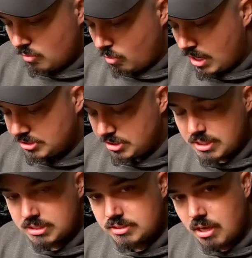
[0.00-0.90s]

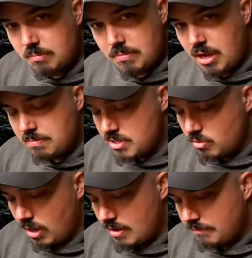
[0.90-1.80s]
watching this, I'll be
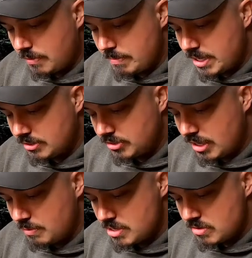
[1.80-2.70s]
quiet for a minute so
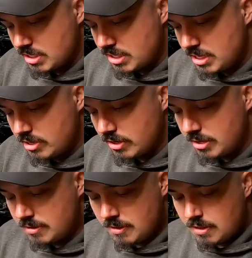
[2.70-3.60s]
that way you can hear it.